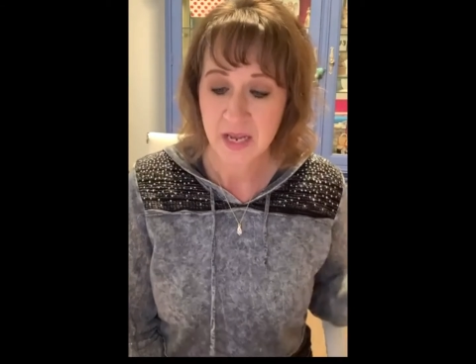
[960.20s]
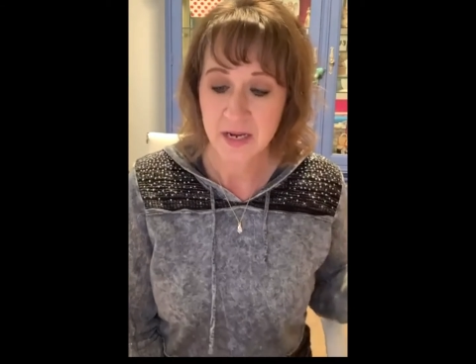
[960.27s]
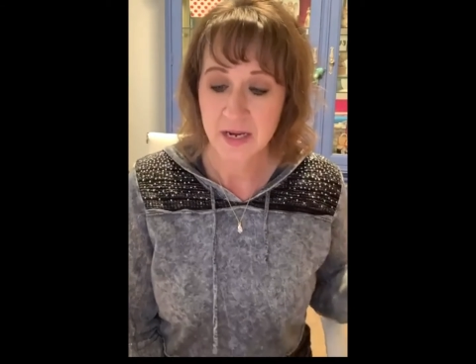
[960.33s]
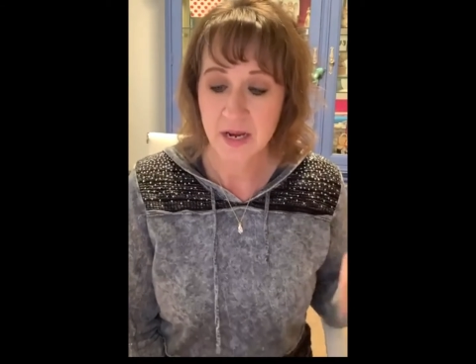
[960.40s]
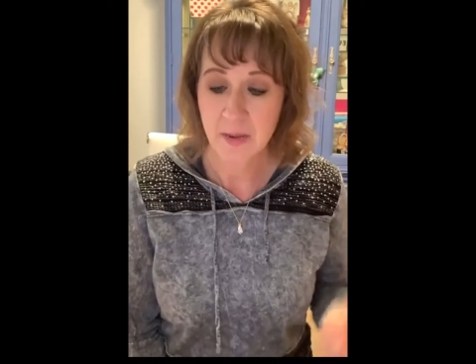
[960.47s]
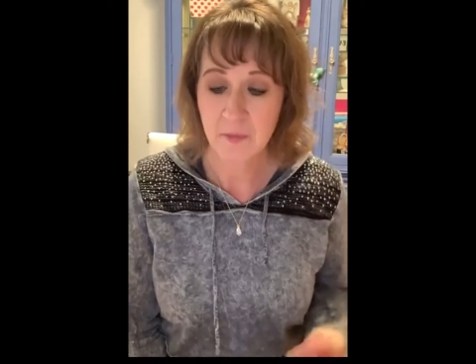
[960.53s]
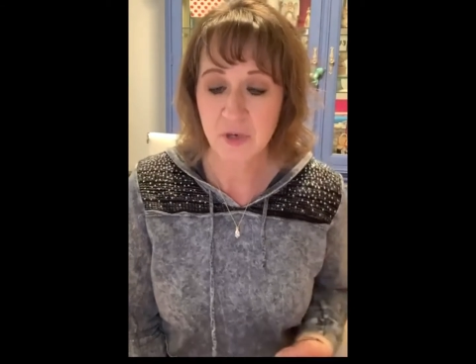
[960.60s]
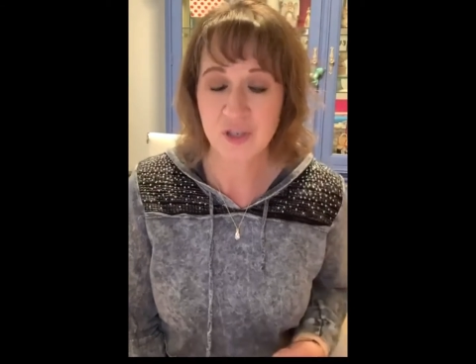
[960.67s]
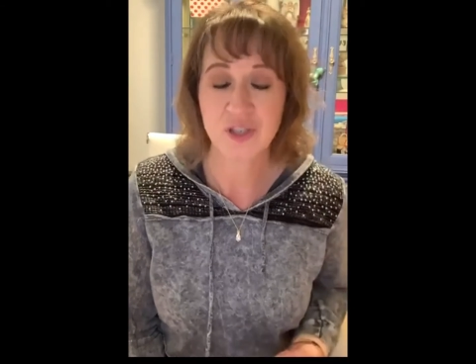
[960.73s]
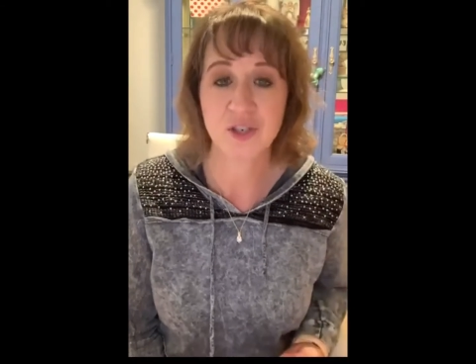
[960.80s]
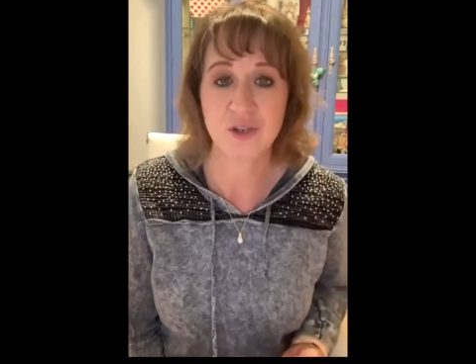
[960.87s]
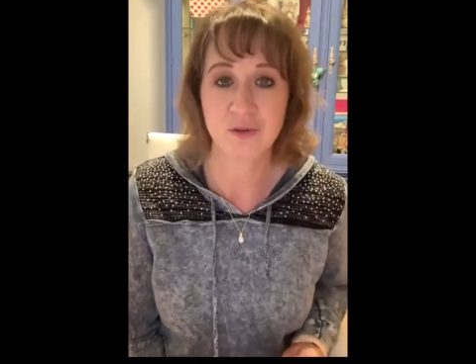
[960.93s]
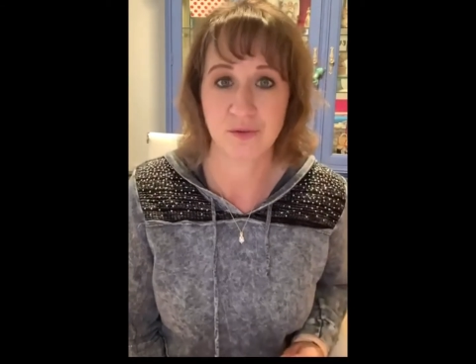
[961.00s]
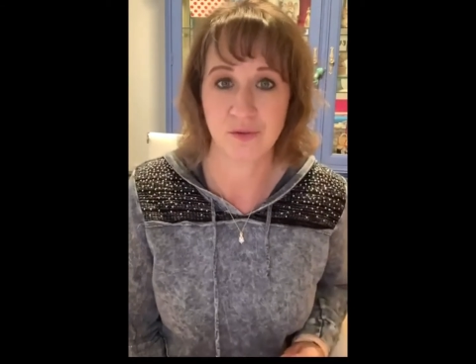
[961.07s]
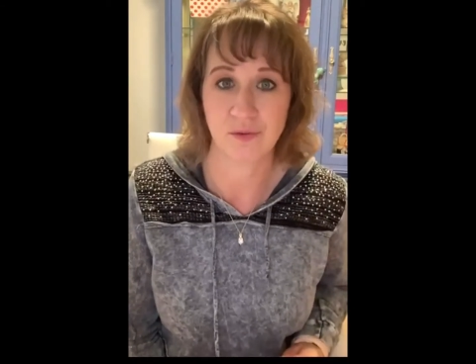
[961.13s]
Number
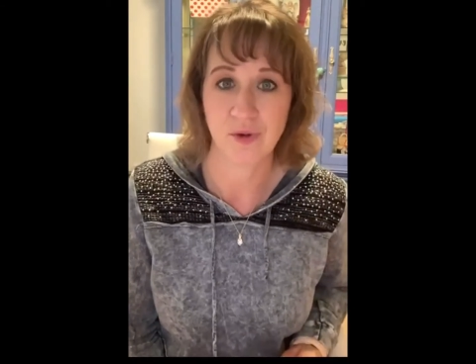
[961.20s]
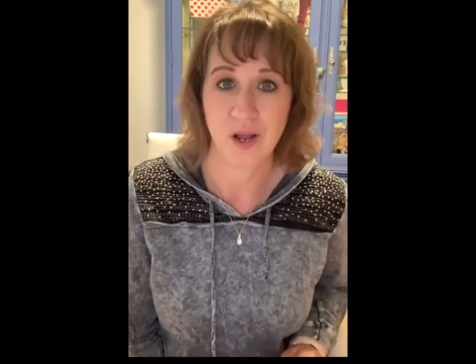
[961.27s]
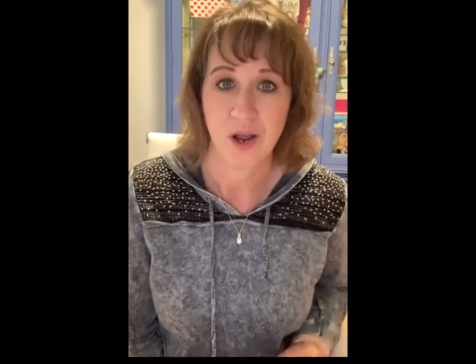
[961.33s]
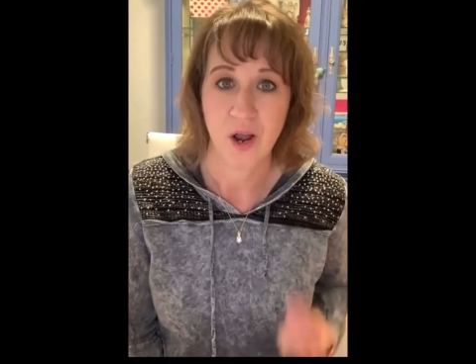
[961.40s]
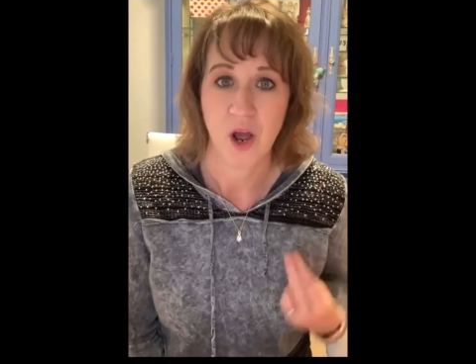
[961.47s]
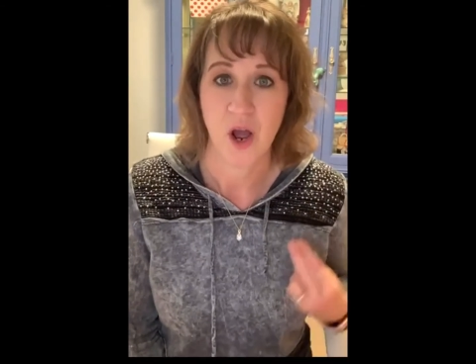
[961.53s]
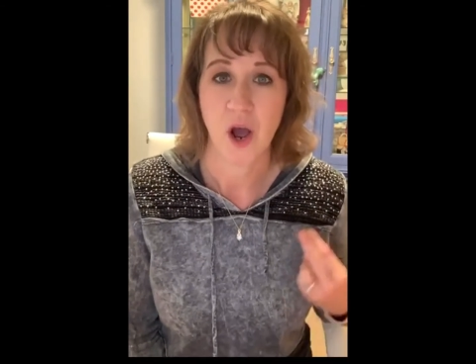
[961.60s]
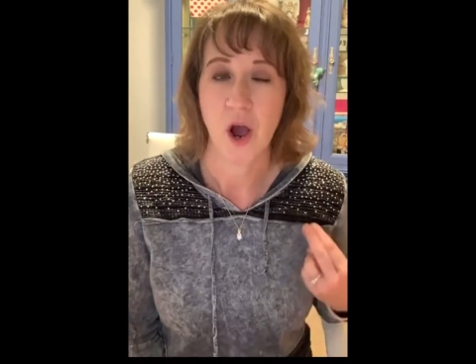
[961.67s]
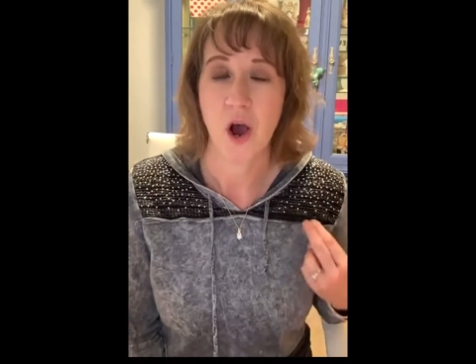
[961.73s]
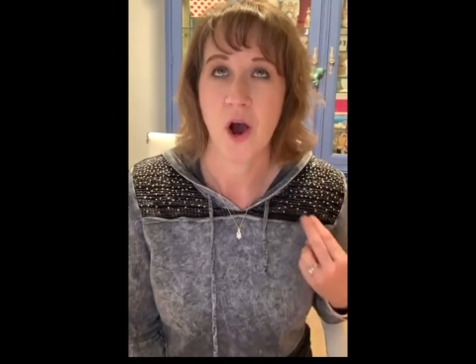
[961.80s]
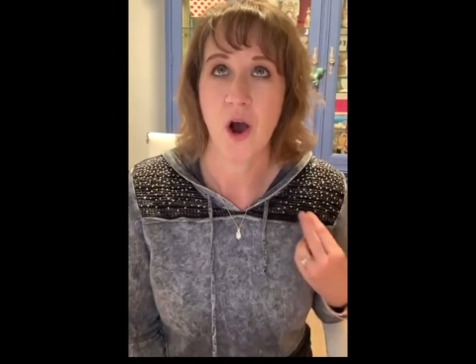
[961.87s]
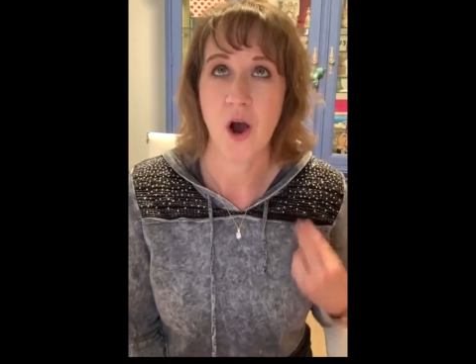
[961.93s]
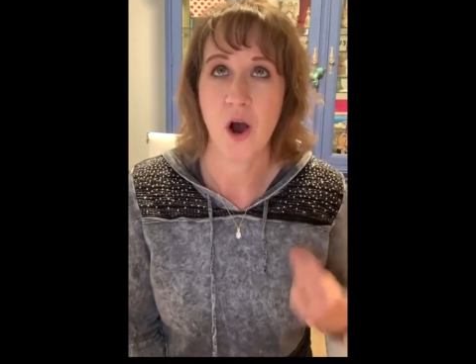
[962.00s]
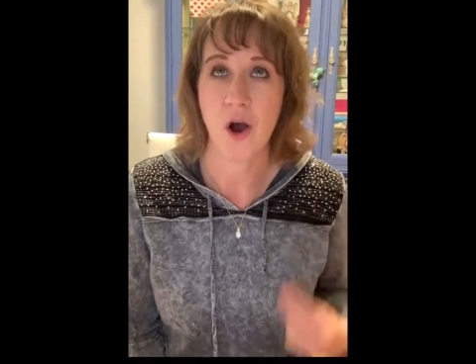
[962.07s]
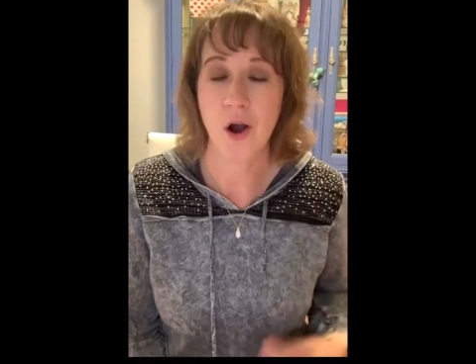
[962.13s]
2,
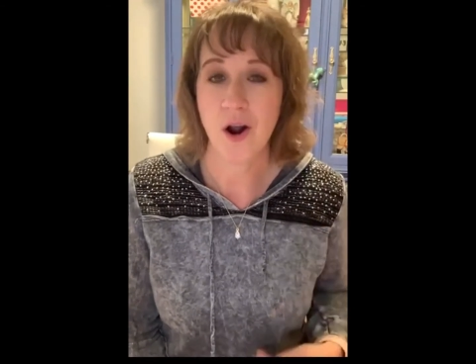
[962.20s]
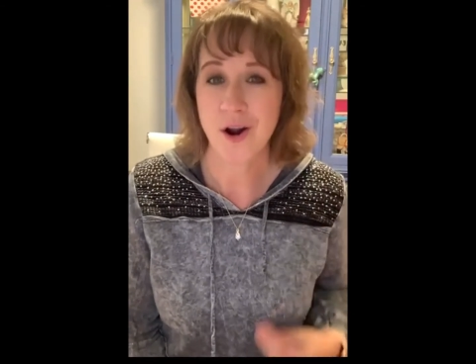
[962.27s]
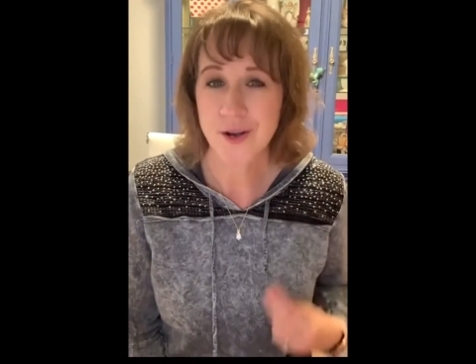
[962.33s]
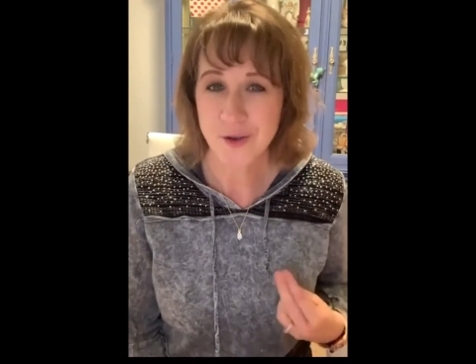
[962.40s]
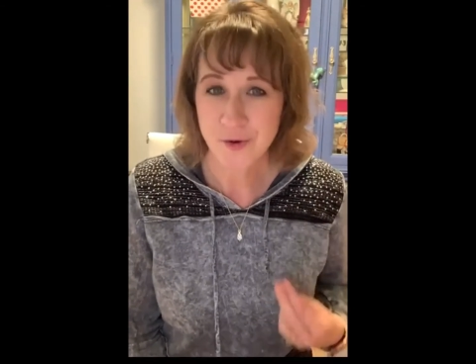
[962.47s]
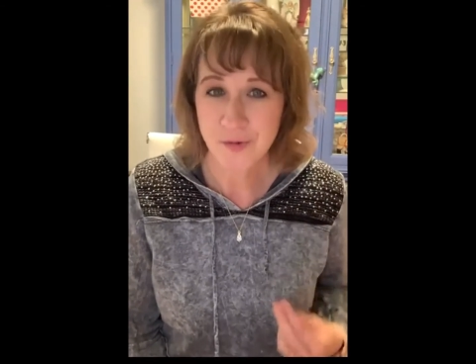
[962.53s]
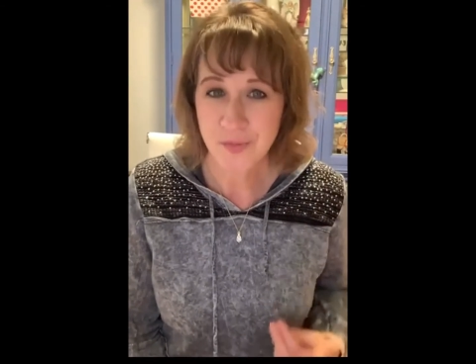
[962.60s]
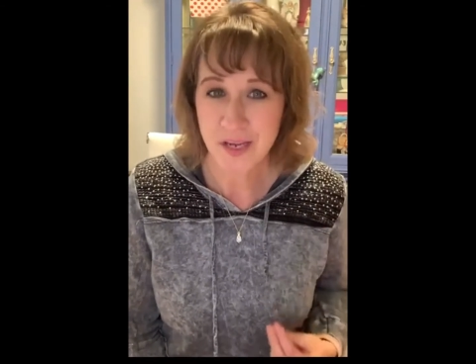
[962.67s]
are you